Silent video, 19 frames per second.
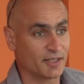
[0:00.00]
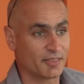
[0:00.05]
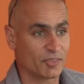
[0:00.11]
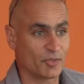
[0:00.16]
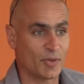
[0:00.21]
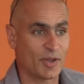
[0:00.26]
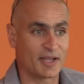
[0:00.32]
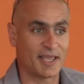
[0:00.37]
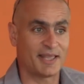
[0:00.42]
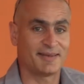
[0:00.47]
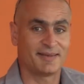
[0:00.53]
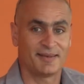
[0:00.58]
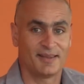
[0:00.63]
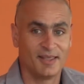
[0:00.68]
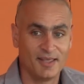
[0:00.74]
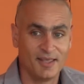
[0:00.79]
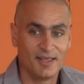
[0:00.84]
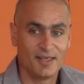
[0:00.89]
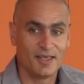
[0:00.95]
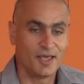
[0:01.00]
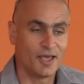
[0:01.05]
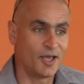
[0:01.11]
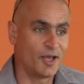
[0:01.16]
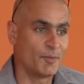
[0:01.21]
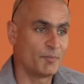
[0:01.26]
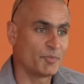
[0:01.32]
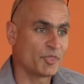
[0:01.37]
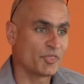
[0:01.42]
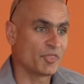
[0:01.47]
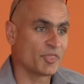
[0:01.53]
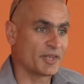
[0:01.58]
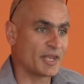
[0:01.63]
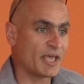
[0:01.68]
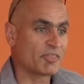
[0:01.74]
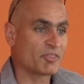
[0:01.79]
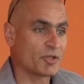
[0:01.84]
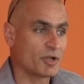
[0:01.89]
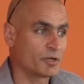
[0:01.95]
And so again, this is a
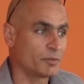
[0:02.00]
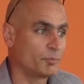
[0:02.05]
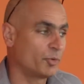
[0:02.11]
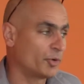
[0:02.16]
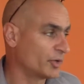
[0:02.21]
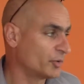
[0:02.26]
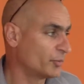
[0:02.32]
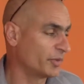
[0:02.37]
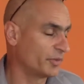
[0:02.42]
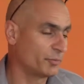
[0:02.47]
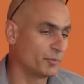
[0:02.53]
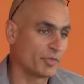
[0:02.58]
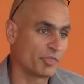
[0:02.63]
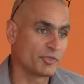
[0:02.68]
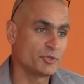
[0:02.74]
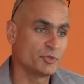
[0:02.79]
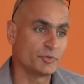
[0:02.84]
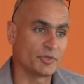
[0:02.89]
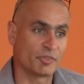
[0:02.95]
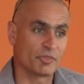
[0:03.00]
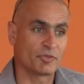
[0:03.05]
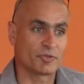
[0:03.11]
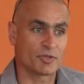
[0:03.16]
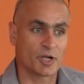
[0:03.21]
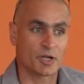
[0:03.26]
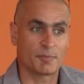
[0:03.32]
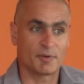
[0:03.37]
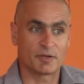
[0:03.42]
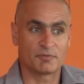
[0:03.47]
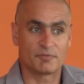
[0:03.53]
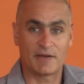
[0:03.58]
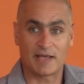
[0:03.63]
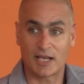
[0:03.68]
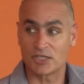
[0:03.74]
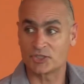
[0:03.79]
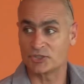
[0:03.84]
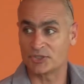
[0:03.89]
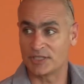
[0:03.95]
nice talking point with students to talk about
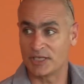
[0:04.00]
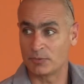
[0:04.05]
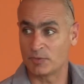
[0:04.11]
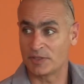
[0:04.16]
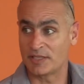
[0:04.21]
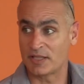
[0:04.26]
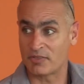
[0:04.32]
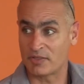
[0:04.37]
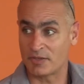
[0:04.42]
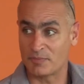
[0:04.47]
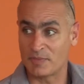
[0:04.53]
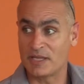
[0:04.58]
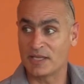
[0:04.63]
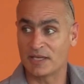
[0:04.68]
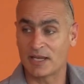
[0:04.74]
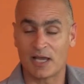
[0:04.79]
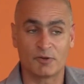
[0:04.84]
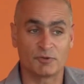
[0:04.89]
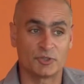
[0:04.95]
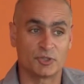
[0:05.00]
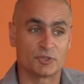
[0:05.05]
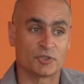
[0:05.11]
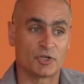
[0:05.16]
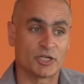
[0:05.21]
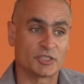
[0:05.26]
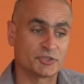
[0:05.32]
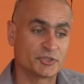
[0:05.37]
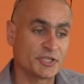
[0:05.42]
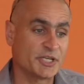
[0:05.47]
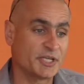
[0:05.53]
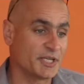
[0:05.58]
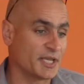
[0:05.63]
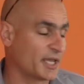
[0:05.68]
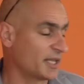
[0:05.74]
phylogeny and what does it mean, how do you draw a tree.